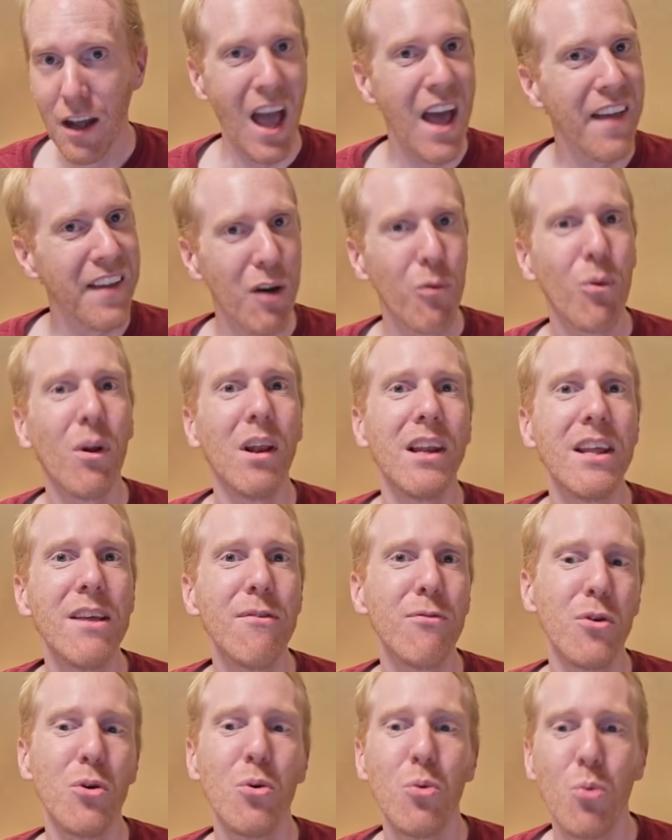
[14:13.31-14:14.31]
And I will
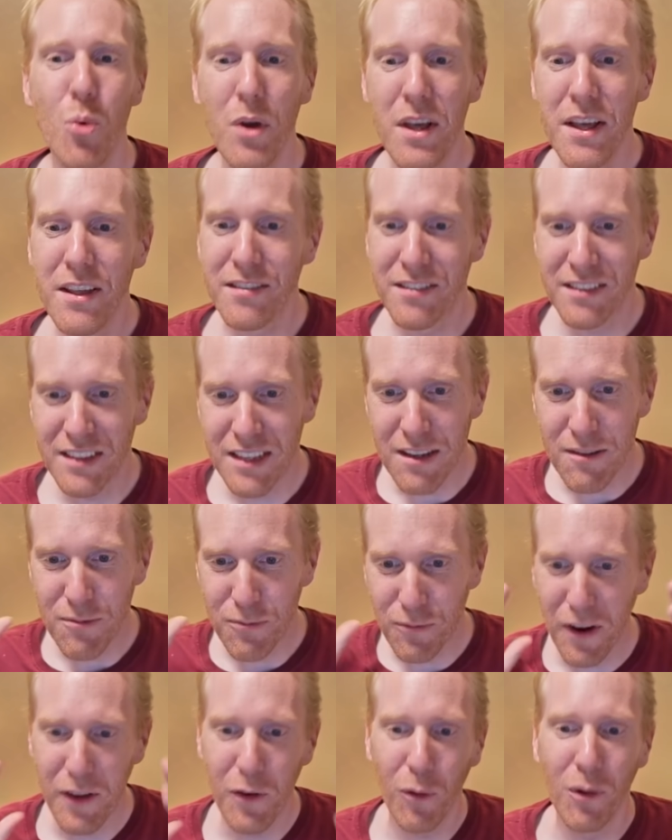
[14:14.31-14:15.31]
leave you with the
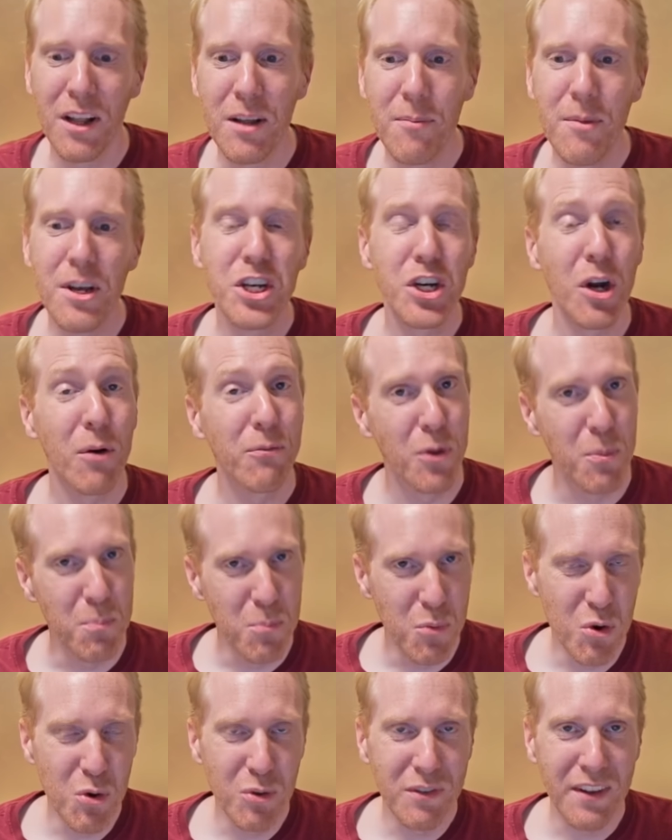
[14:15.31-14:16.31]
final image of the
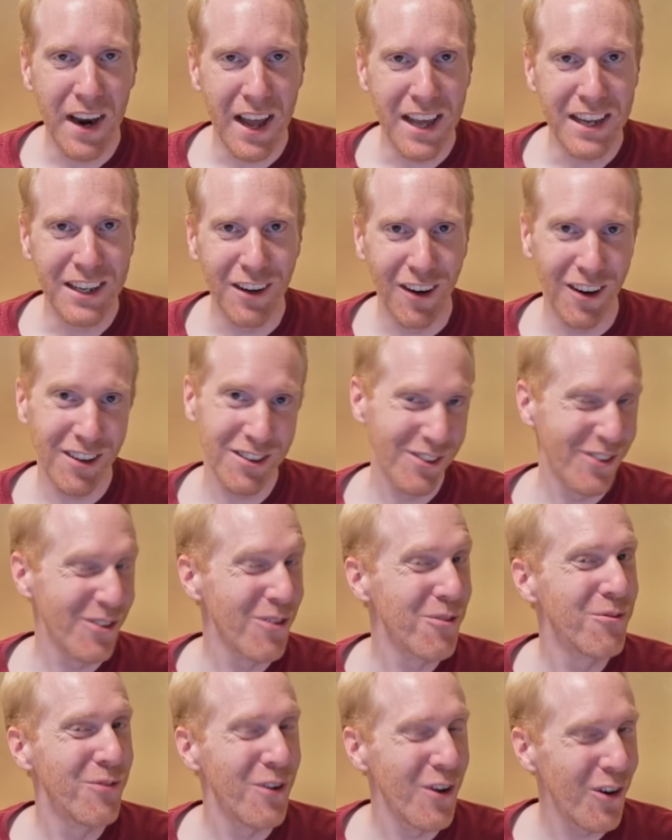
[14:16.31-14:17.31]
moon that I got,
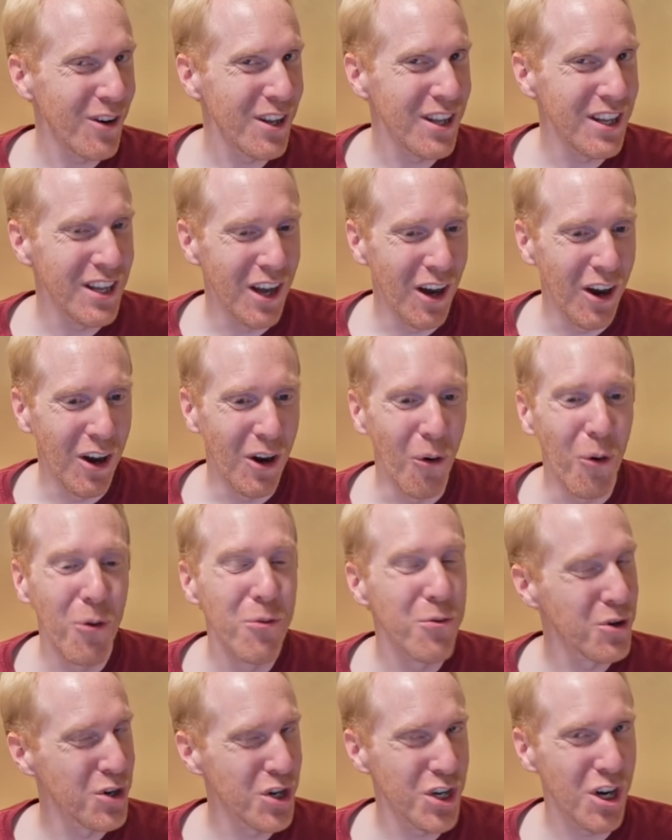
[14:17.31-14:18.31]
the very uh,
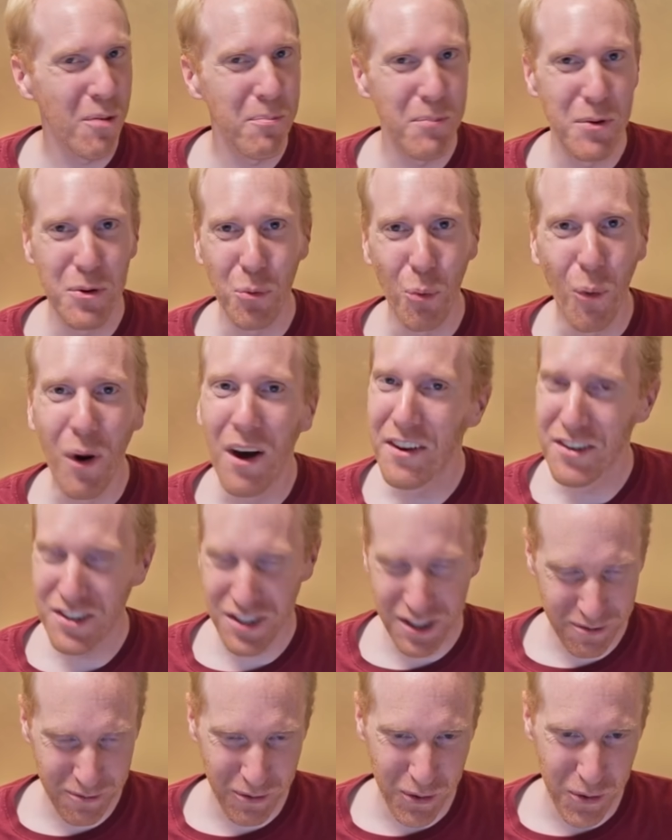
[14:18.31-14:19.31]
over-sharpened one
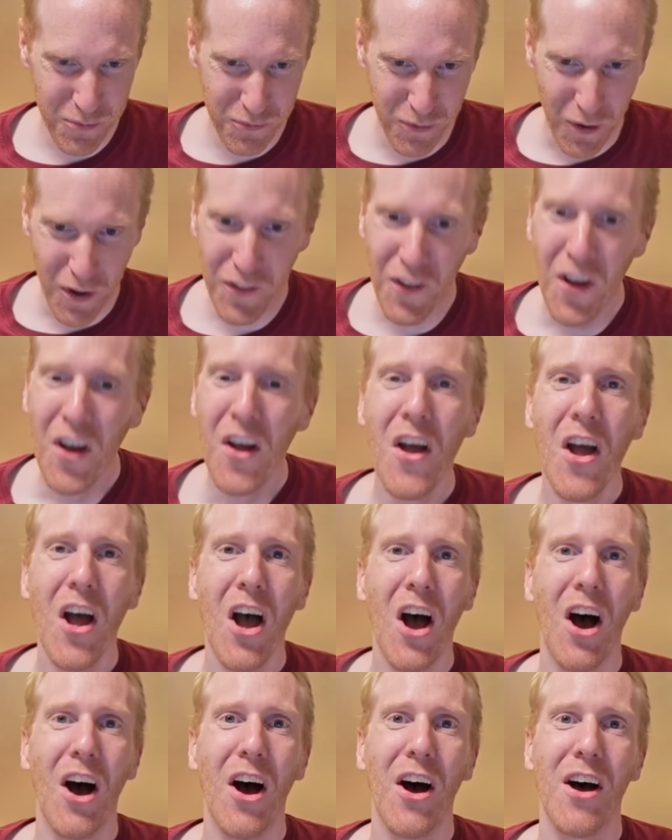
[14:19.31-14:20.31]
just for the fun.
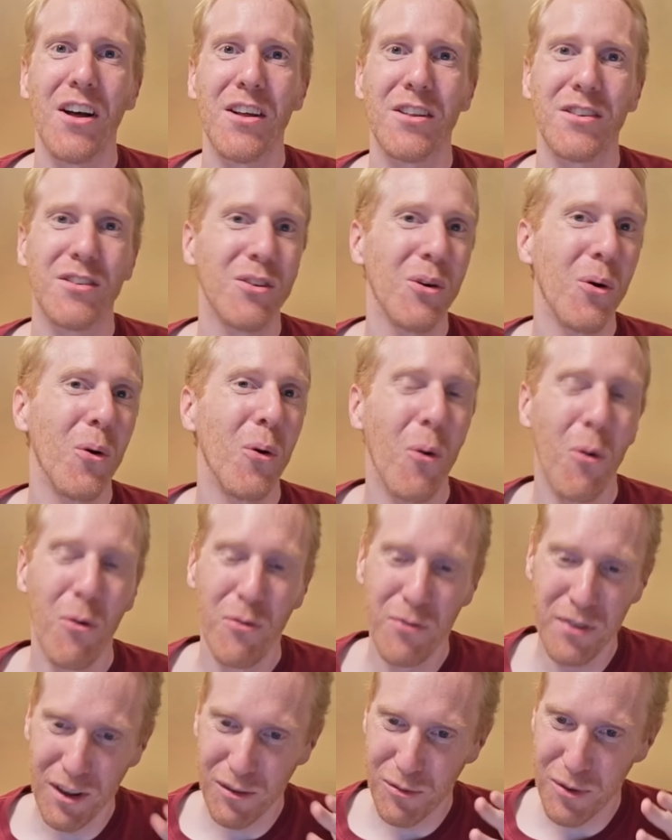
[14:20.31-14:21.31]
Uh, so
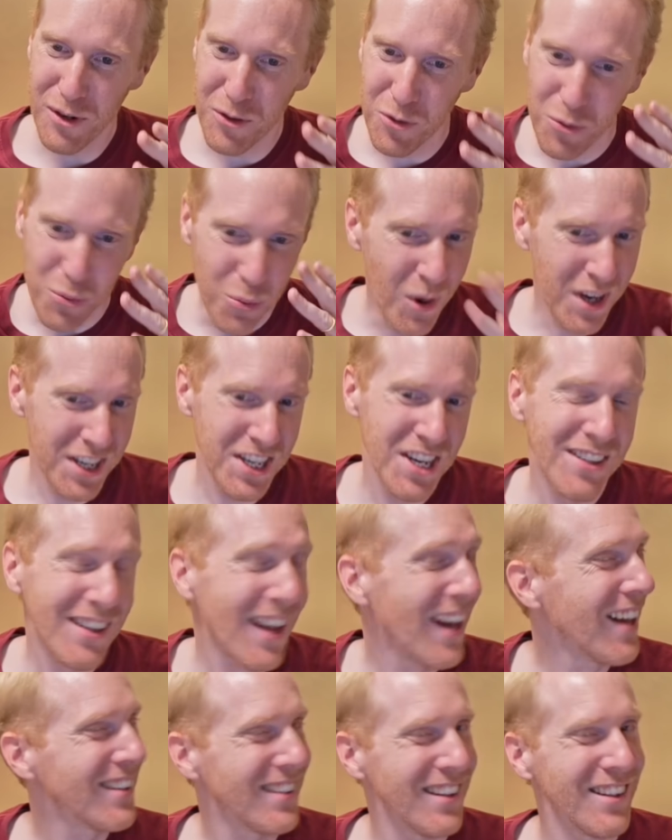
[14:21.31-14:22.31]
feel free to watch
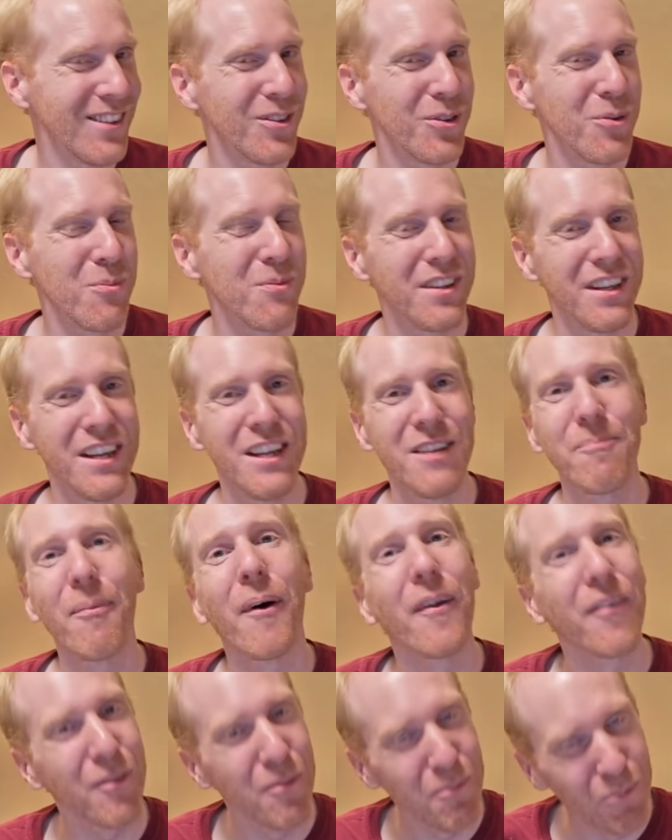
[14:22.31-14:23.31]
it as it zooms in,
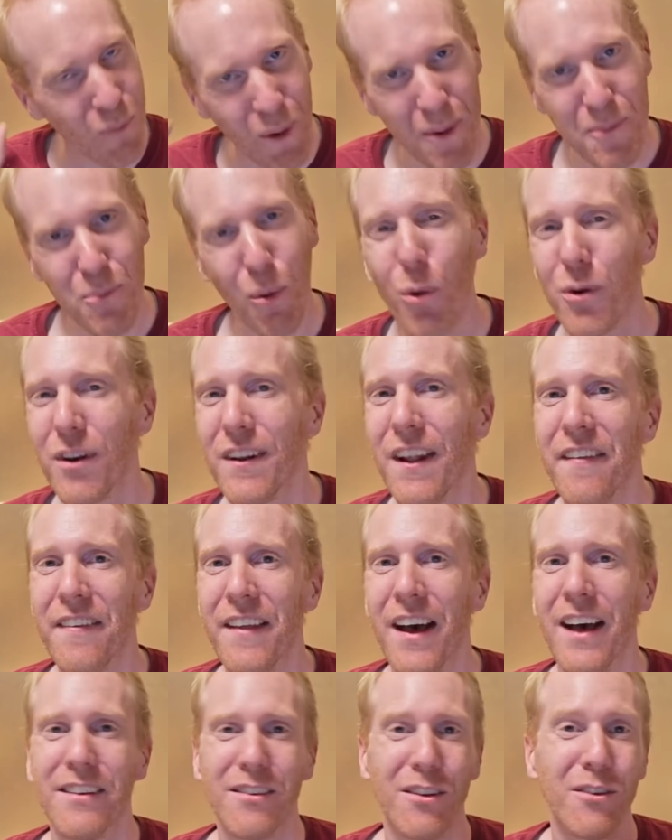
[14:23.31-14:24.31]
but more important than
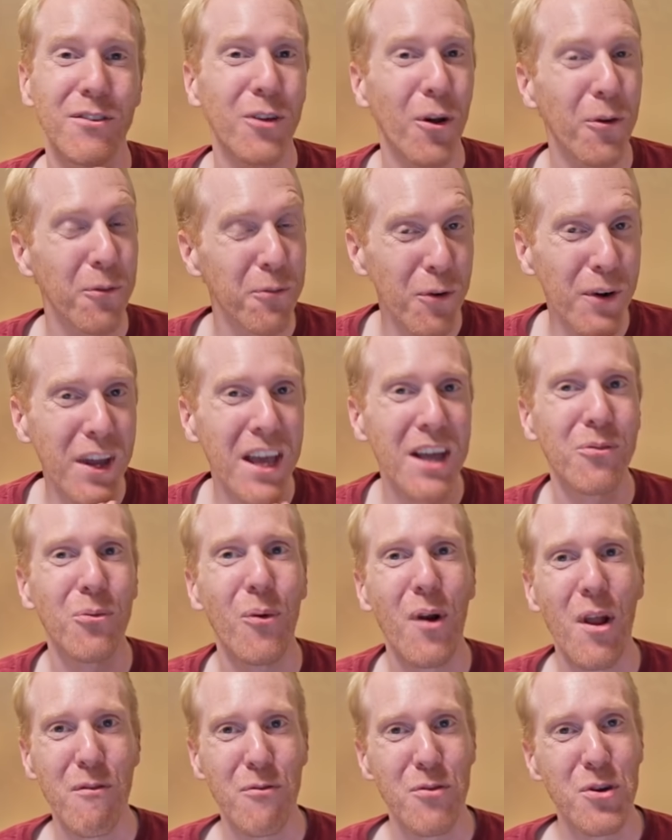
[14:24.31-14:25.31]
that, don't forget
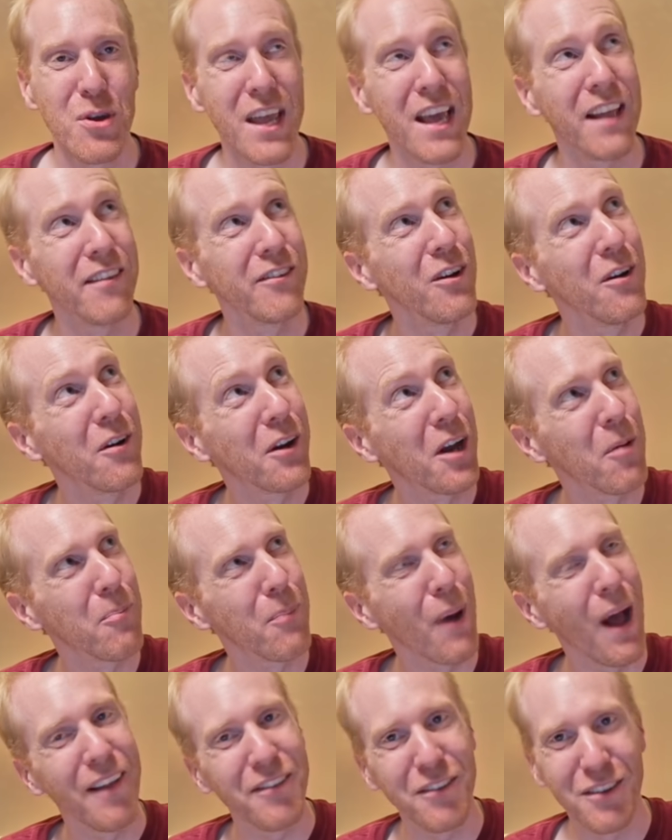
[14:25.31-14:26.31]
whenever you can to look
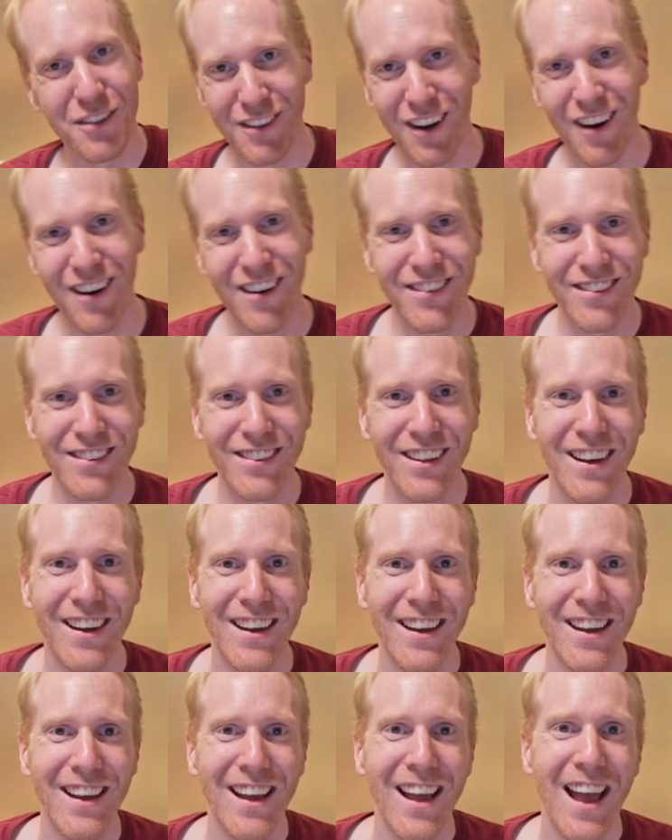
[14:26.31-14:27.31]
up at the stars.
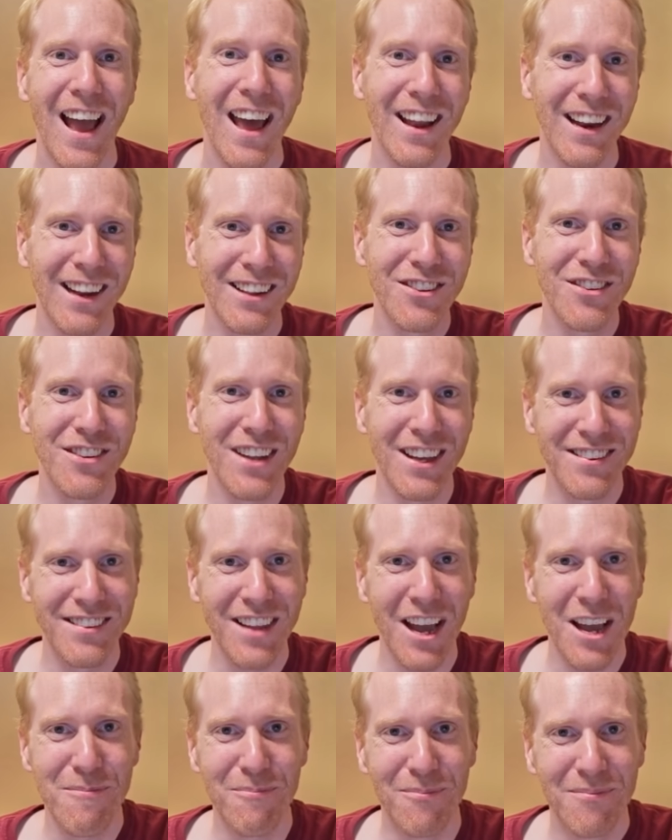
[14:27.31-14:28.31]
And I'll see you next
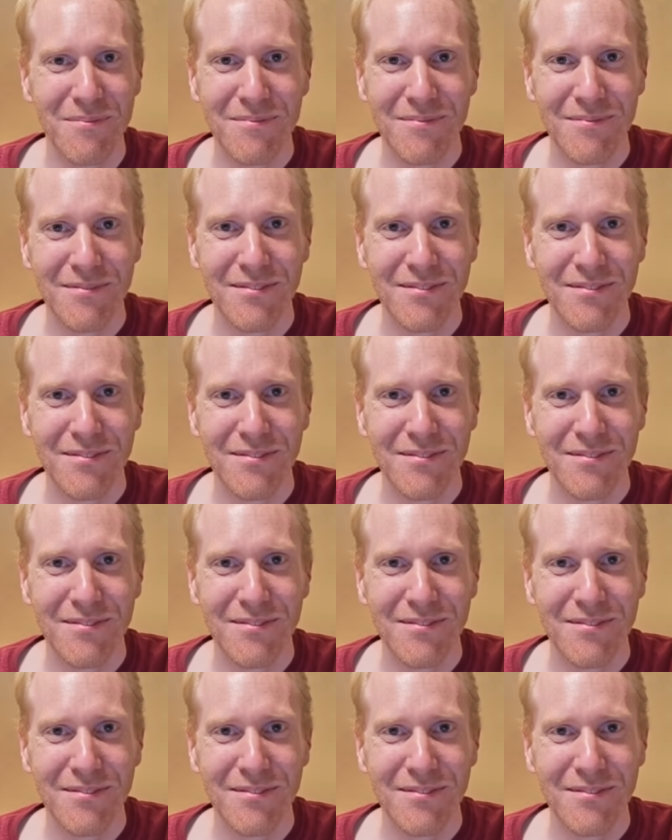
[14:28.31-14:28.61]
time.